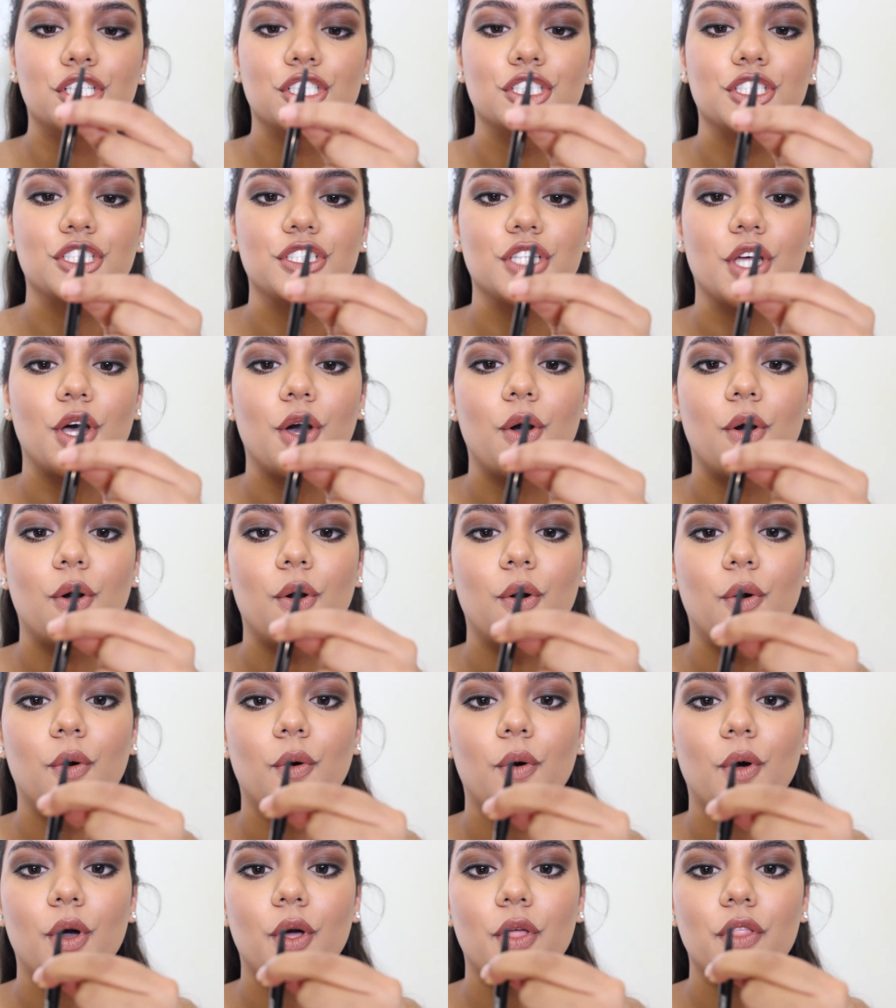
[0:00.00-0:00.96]

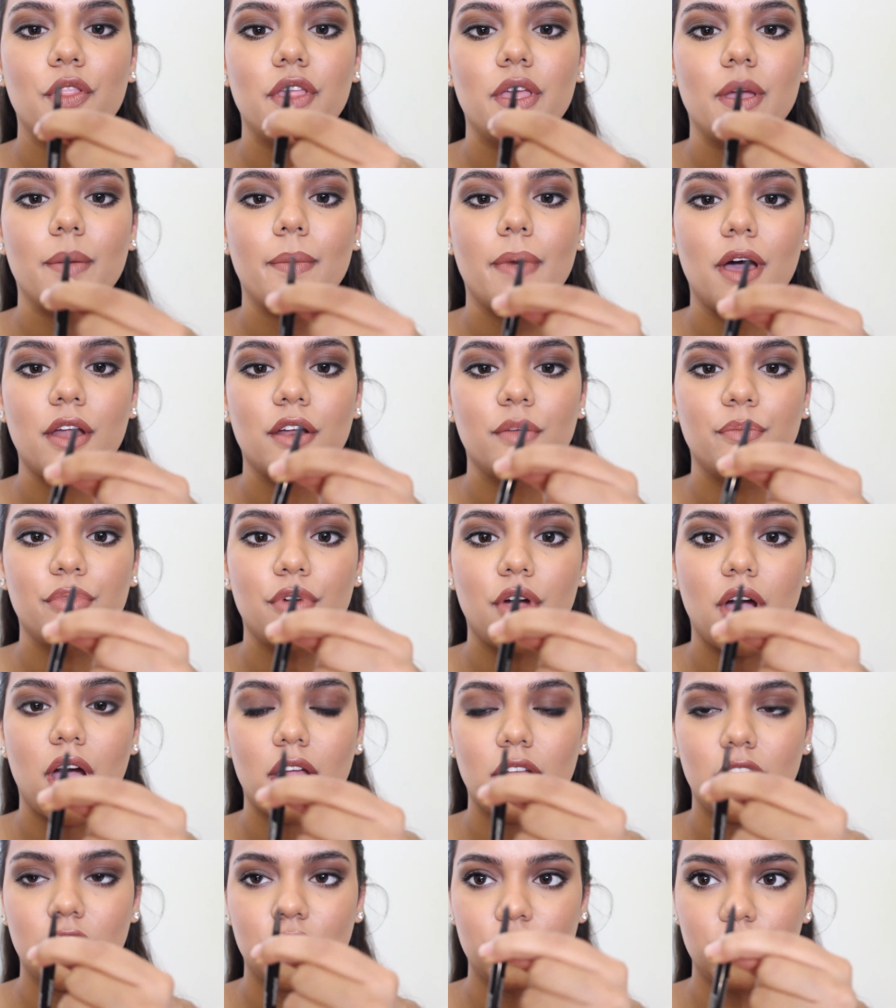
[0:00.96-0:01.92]
So the amount of
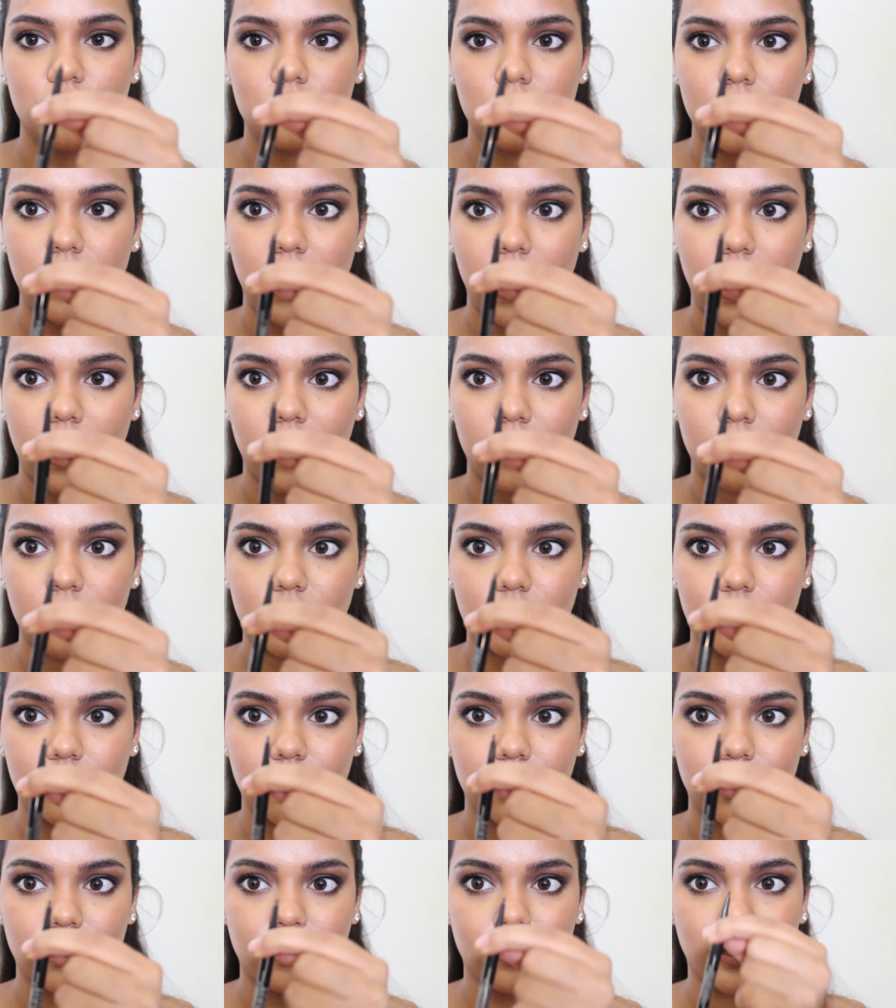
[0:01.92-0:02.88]
product you get,
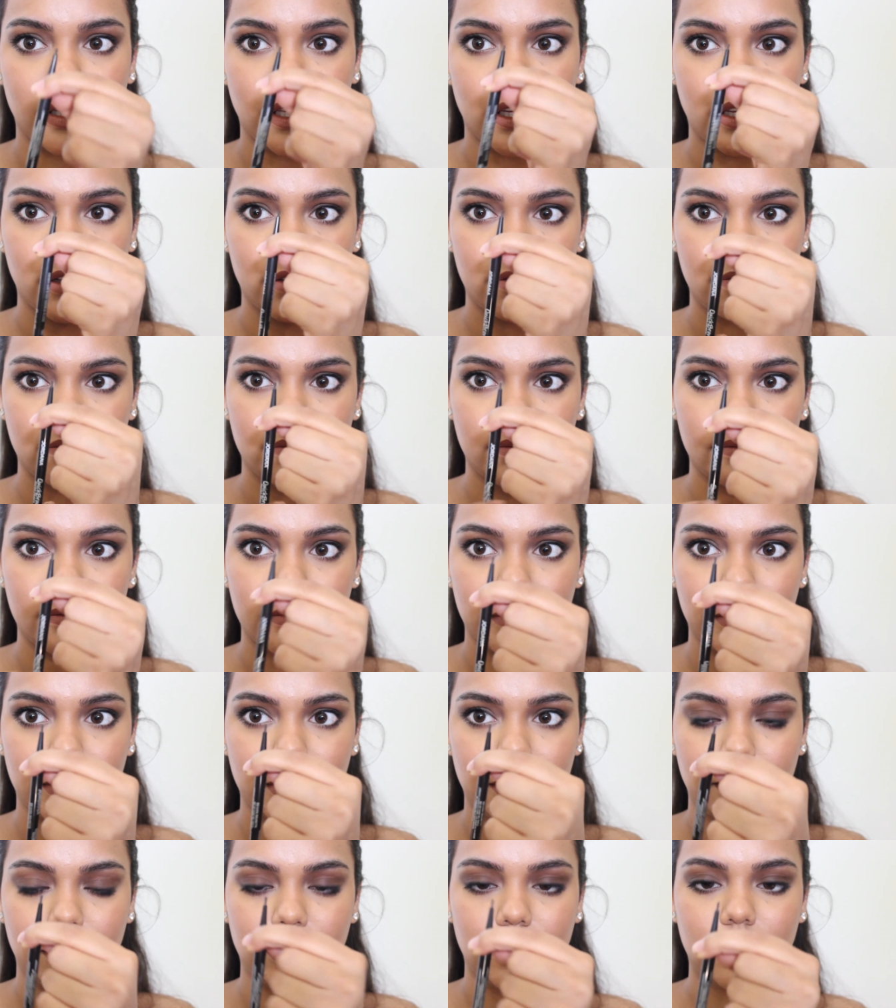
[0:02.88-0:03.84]
literally,
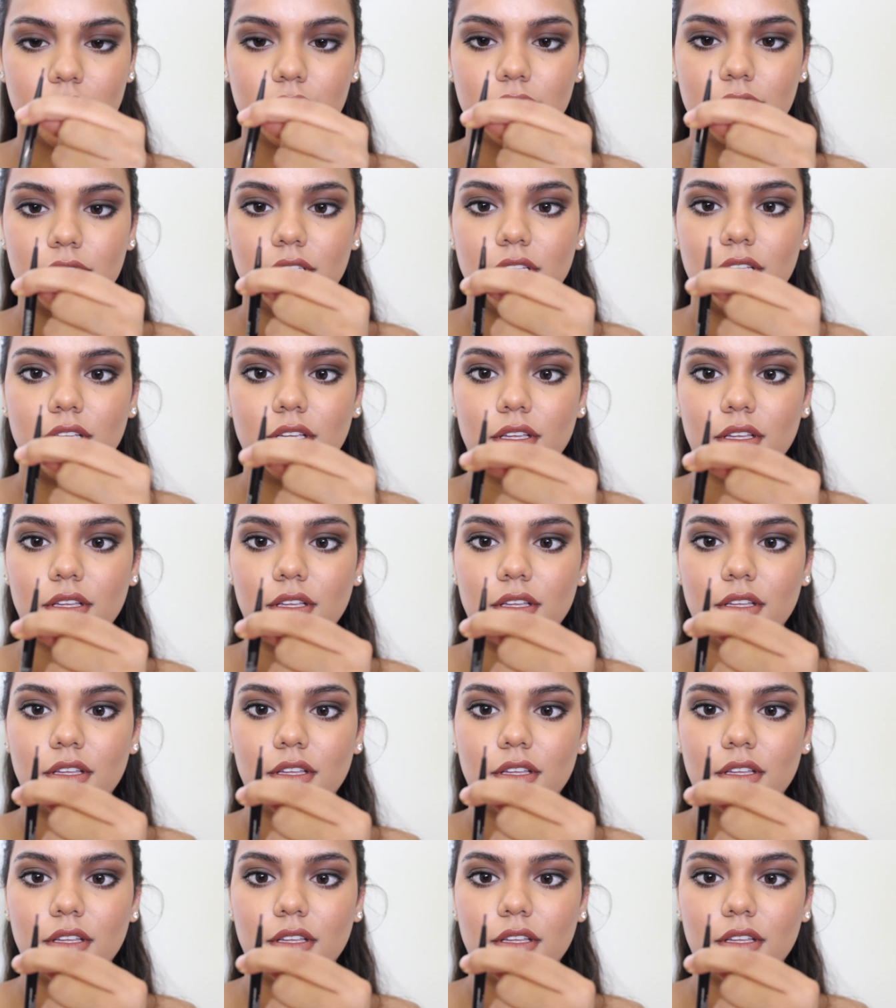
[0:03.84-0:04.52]
let's see.